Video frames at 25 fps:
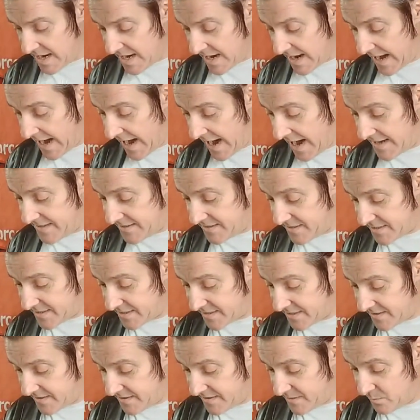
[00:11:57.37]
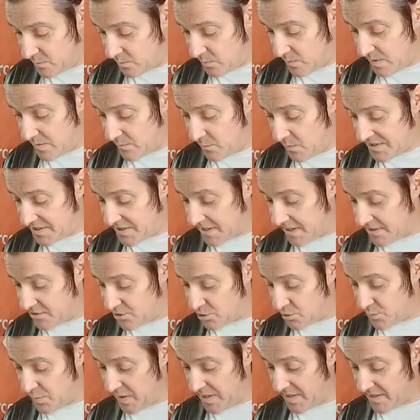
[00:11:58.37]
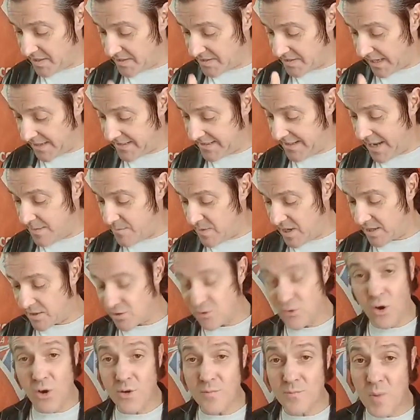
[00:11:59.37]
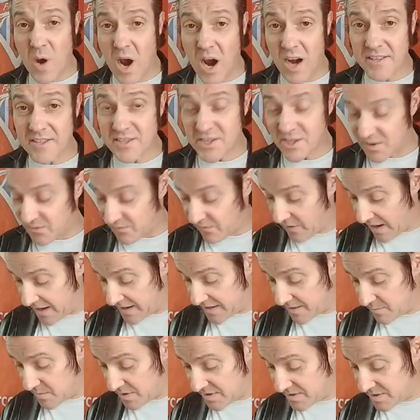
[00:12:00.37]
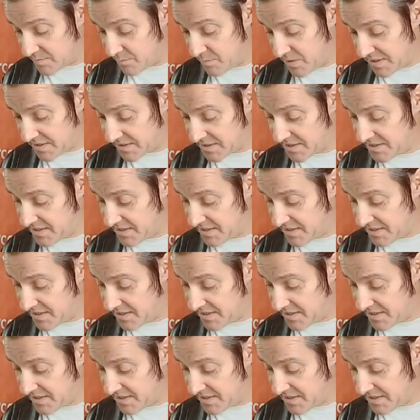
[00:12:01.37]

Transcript: And we said you'd be in a dynamic non-party environment, being seen